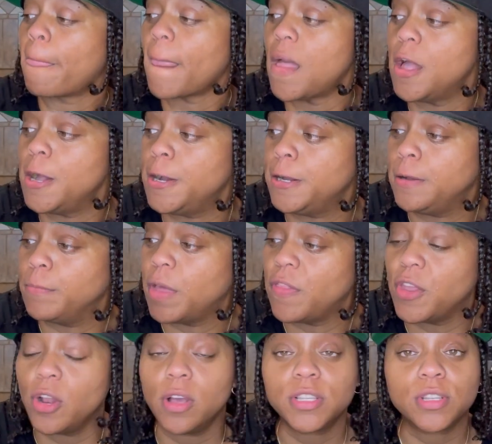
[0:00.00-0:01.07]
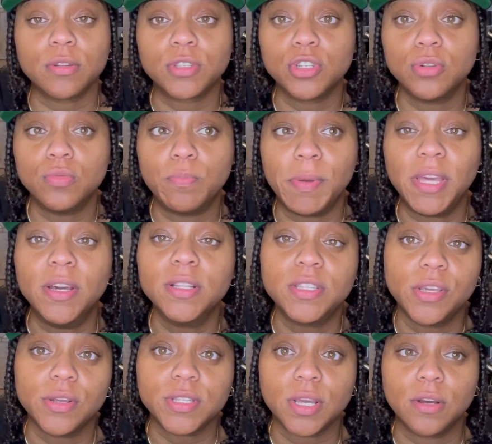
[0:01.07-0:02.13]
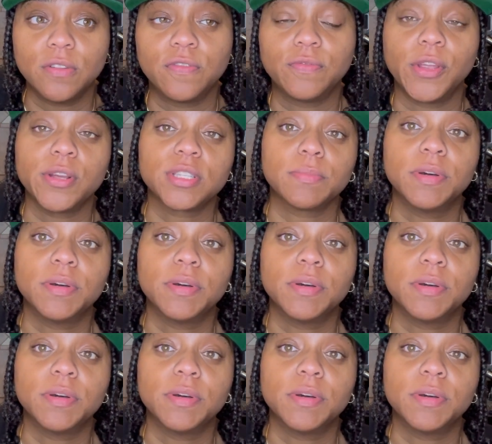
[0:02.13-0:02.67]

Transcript: And then also to be good to yourself, there's some